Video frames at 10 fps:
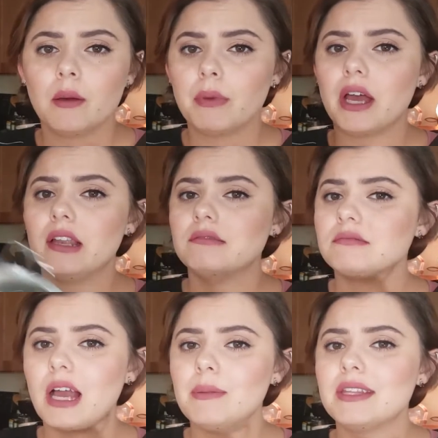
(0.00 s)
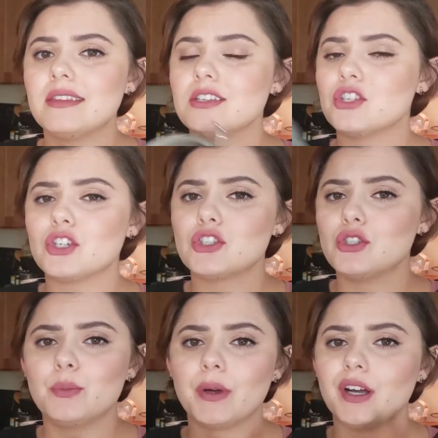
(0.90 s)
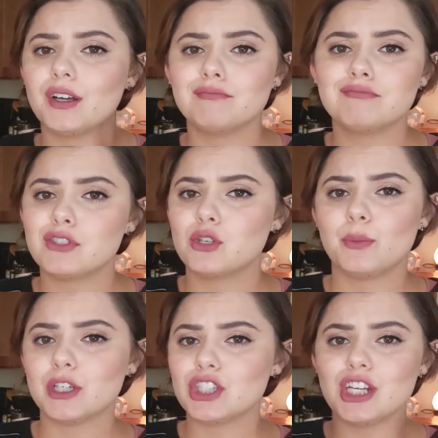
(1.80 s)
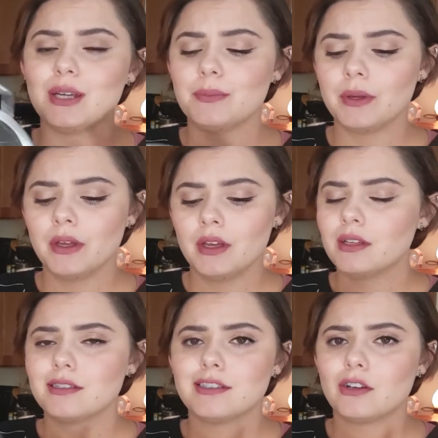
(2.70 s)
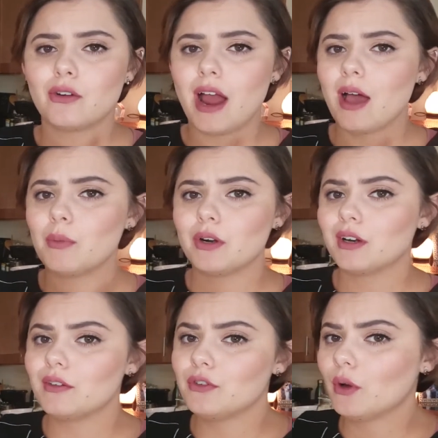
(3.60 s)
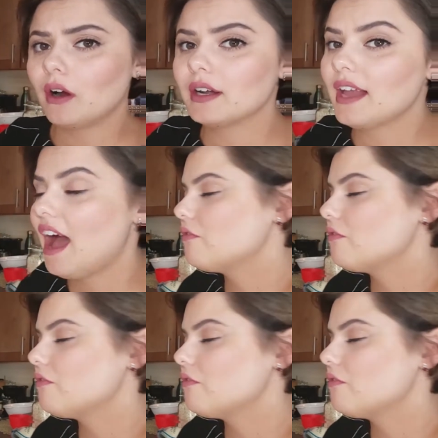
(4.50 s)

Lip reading: But I mean, these are super cheap to grab, or if you already have